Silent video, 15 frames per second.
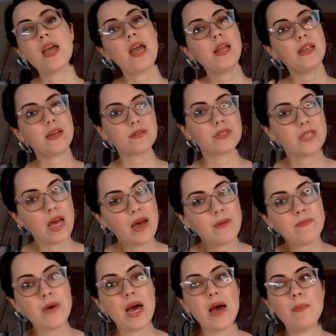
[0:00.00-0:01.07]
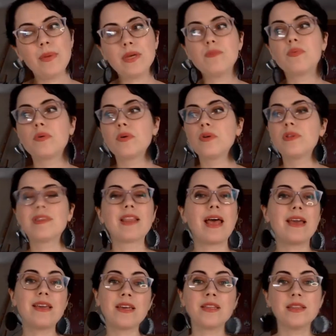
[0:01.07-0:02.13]
Now, some people
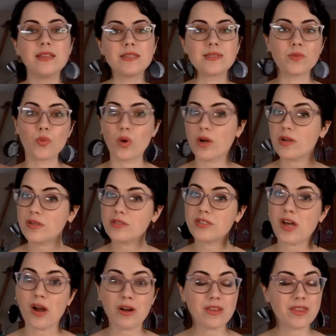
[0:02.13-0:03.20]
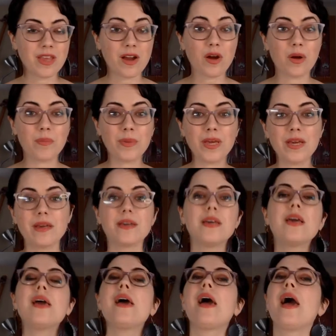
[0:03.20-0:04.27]
liken this work to art therapy.
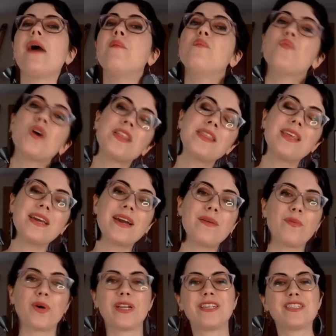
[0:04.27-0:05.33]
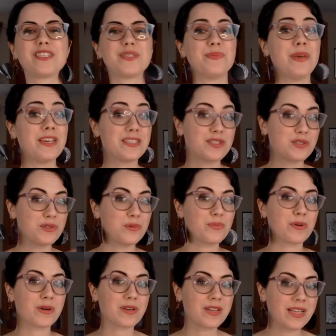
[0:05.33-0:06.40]
And one thing I want to just make
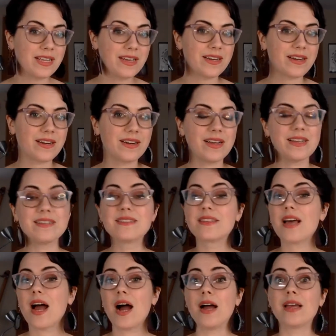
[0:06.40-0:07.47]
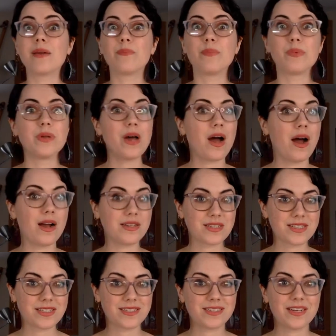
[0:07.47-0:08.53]
super clear is I am
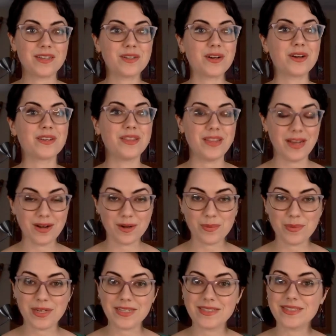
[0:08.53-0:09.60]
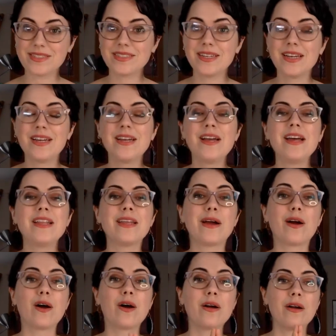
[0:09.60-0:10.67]
not an art therapist. There
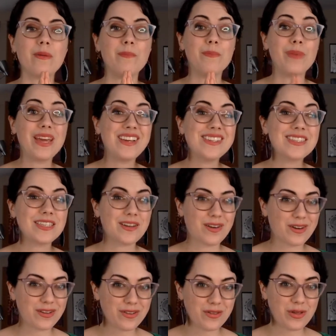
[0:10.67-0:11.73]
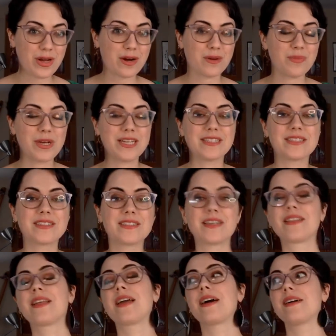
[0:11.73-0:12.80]
are amazing art therapists
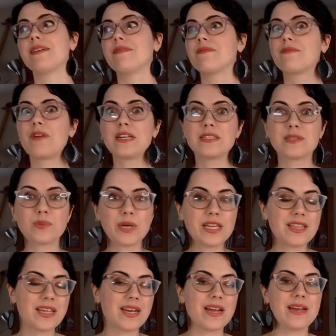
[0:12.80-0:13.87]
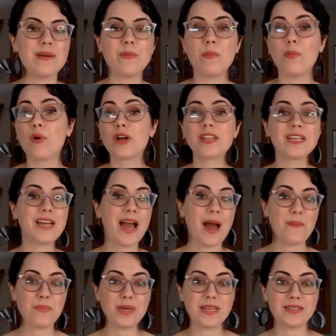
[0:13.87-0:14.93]
that I am friends with, that I am more than
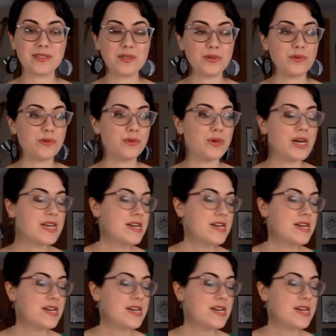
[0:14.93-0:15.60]
happy to